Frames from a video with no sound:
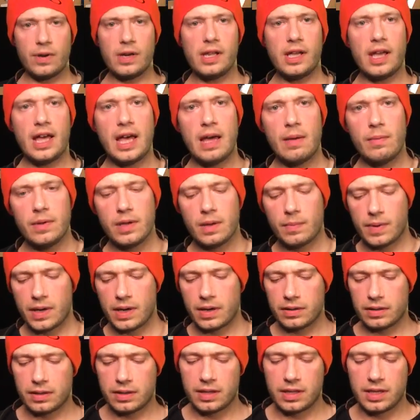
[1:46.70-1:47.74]
really happy
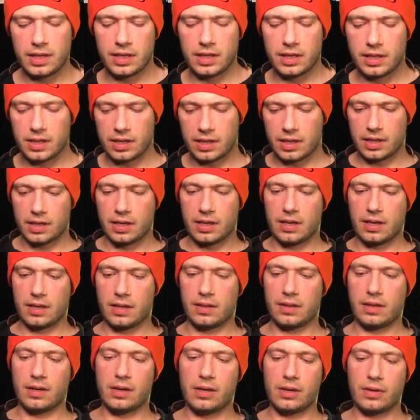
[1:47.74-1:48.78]
about the uh,
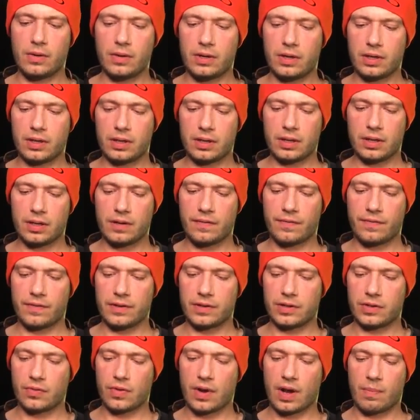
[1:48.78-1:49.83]
the look of
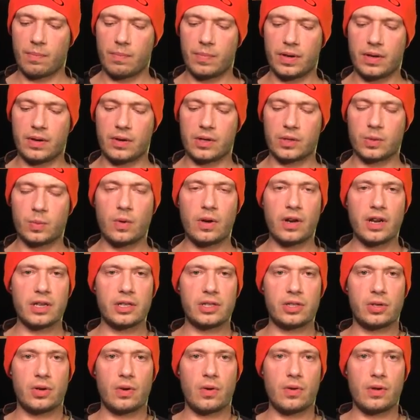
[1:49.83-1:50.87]
the strap because what I
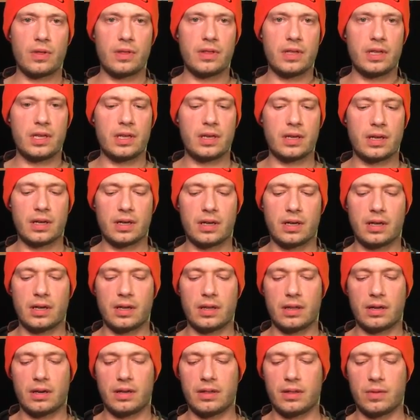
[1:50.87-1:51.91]
saw on the
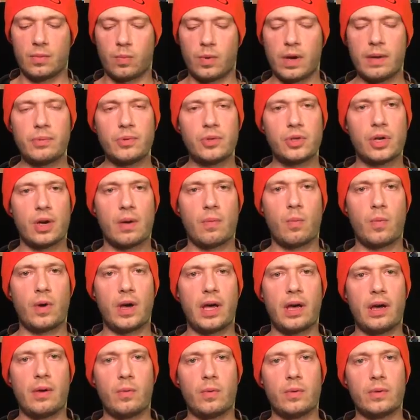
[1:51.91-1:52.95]
on the web shop
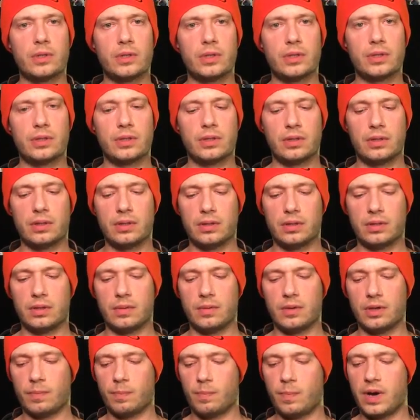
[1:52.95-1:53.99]
where I was
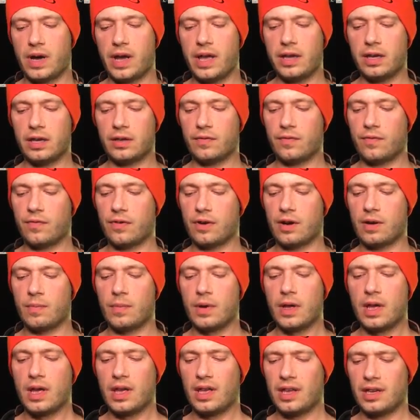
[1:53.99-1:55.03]
buying it from
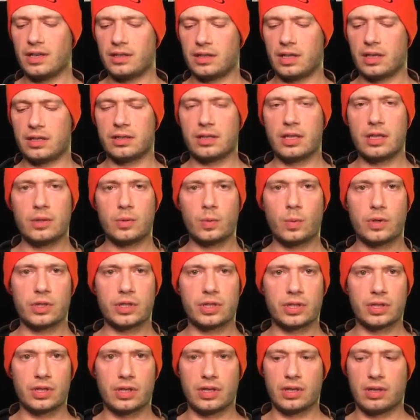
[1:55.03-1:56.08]
is that this
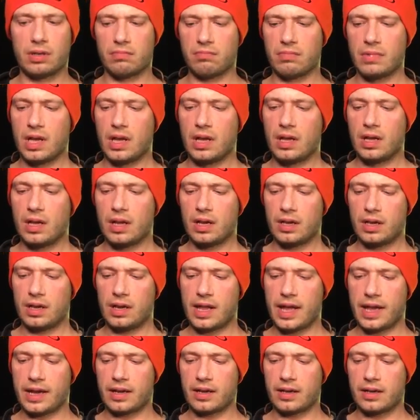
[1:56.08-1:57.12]
was
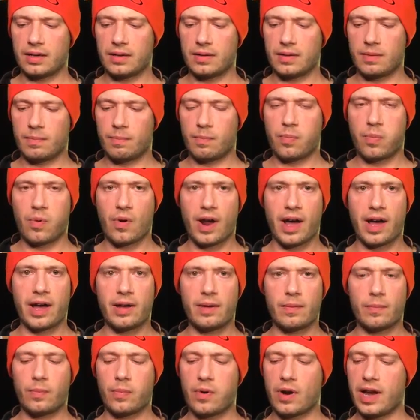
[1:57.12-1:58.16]
um, like a bright,
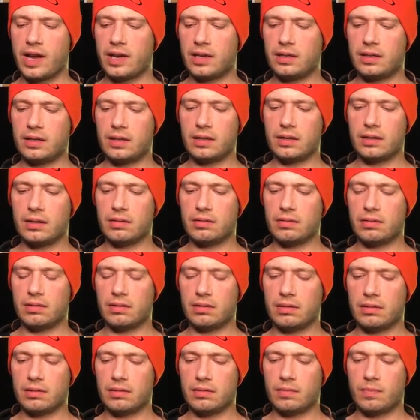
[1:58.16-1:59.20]
bright
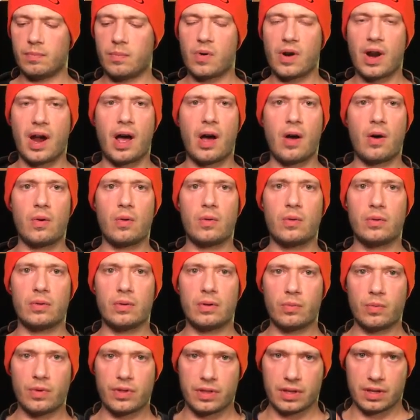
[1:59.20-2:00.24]
uh, brown
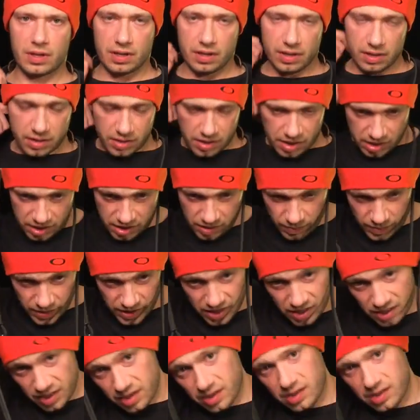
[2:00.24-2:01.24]
with a, a, little bit